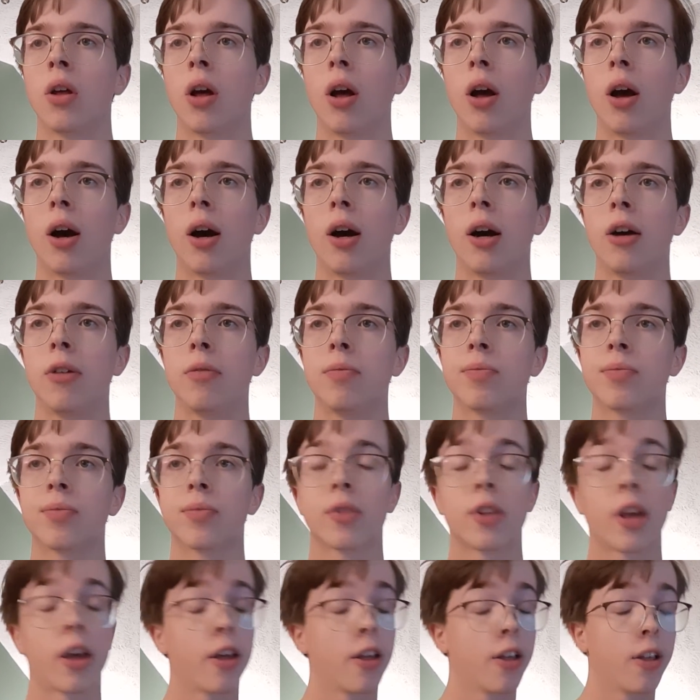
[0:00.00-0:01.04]

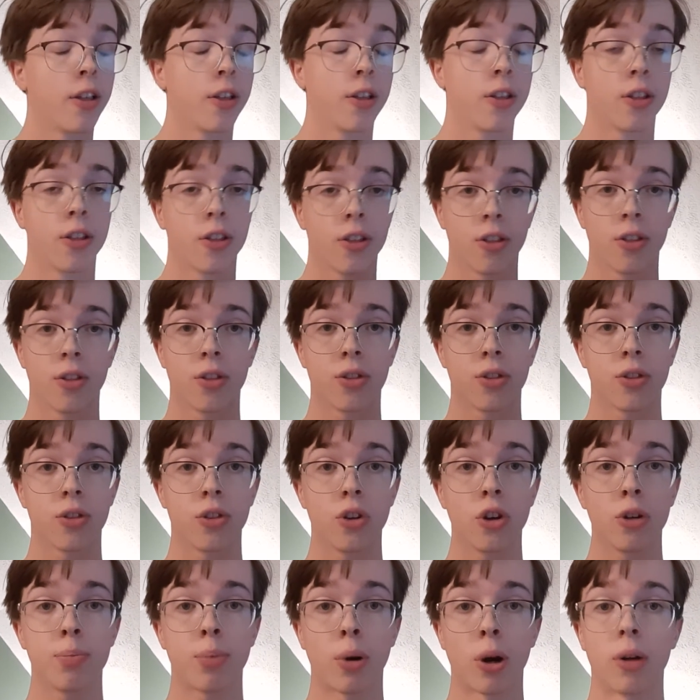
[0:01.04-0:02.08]

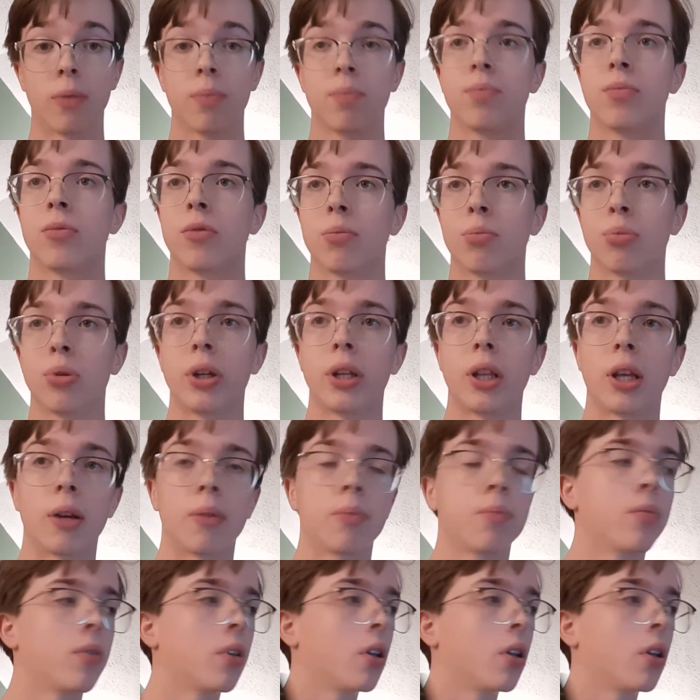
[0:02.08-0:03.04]
Third part, breathing.